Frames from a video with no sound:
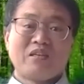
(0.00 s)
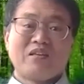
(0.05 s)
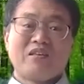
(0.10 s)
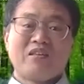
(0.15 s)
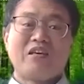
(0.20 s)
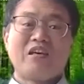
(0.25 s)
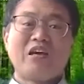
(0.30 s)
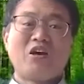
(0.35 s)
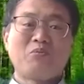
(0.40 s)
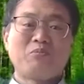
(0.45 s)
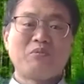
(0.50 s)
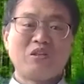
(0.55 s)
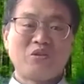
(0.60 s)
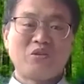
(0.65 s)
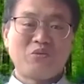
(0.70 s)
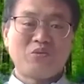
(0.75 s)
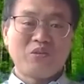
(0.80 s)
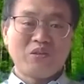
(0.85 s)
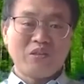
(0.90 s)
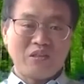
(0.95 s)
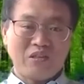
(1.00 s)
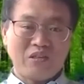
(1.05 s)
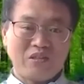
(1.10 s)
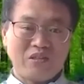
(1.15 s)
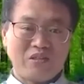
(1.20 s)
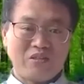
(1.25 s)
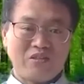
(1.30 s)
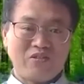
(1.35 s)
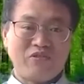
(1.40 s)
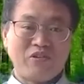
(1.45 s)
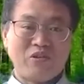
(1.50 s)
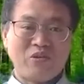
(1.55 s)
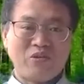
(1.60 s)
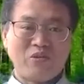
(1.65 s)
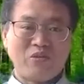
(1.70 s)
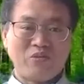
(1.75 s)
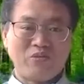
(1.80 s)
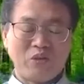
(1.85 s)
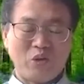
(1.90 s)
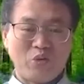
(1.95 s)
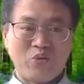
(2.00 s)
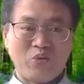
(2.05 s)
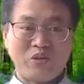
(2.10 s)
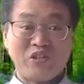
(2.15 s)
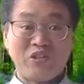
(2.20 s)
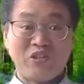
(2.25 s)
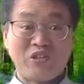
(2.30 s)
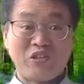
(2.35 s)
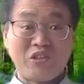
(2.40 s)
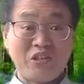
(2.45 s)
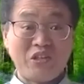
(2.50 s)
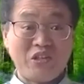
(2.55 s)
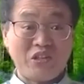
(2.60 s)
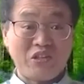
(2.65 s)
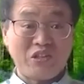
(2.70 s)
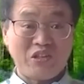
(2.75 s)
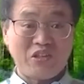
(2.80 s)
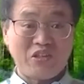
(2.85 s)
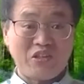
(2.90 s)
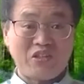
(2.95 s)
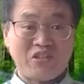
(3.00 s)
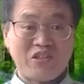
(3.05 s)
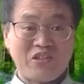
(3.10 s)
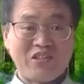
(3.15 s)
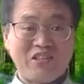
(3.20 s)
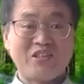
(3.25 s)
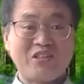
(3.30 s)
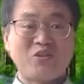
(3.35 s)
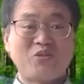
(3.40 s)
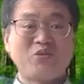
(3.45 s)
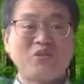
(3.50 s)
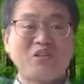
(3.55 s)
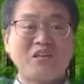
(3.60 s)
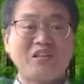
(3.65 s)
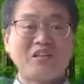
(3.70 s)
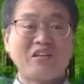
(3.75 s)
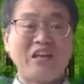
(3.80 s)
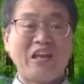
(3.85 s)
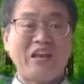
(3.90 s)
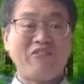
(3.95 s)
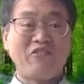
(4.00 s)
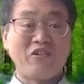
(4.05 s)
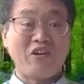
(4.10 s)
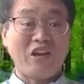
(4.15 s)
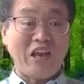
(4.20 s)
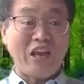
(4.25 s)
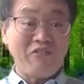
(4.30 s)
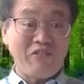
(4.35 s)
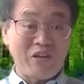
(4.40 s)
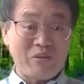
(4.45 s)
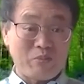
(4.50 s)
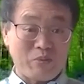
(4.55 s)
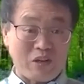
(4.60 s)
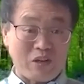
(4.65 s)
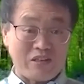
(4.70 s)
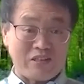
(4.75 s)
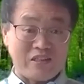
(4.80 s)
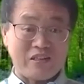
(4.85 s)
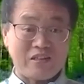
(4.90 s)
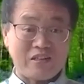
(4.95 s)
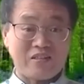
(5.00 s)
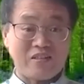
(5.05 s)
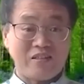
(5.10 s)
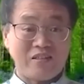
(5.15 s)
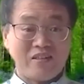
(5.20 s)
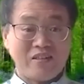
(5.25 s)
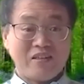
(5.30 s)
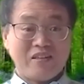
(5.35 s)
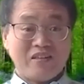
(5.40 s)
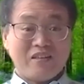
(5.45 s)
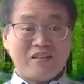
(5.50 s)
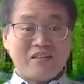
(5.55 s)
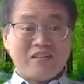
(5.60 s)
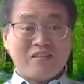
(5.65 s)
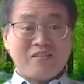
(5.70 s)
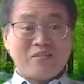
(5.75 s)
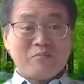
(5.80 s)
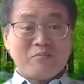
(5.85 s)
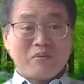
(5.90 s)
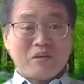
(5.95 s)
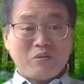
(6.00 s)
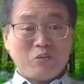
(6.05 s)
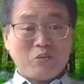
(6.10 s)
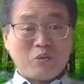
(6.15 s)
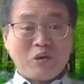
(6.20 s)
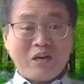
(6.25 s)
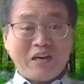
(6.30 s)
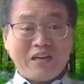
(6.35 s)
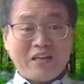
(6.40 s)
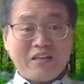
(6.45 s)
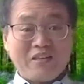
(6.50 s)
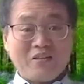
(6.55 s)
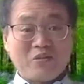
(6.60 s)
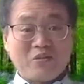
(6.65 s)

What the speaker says: They have been doing this for over 30 years. They do that for every project. But why